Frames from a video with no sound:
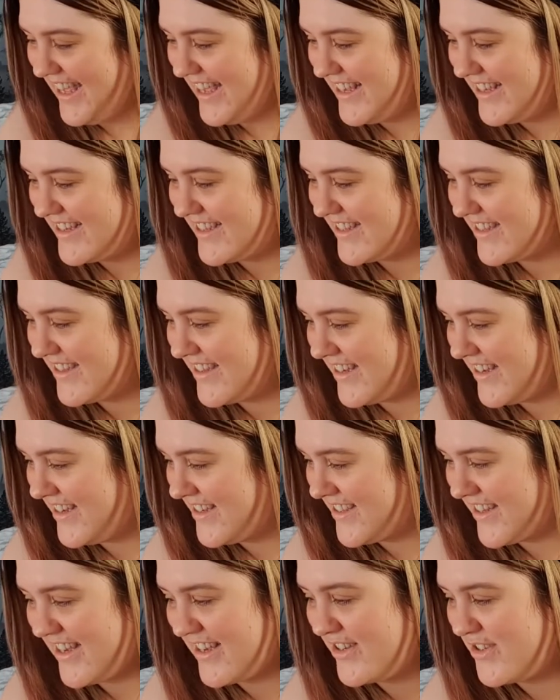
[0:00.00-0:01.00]
he's,
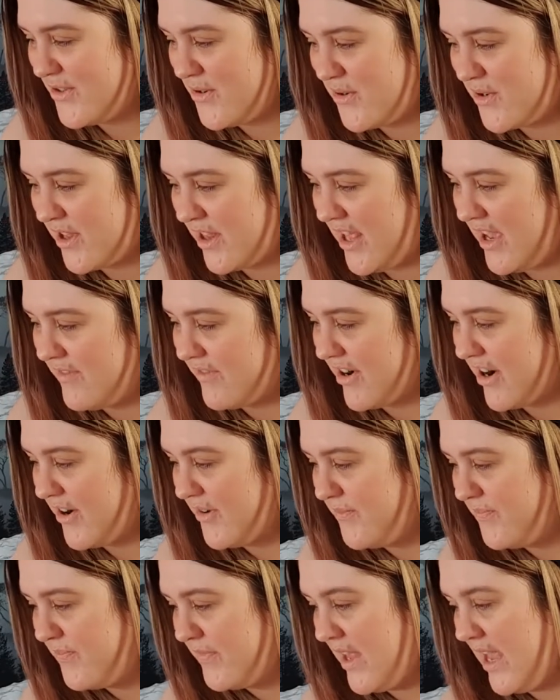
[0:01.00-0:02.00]
he's like so clever.
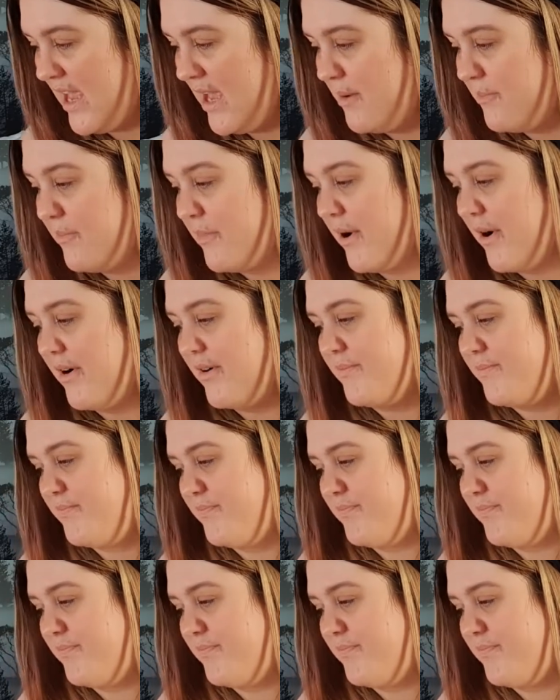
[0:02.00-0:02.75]
But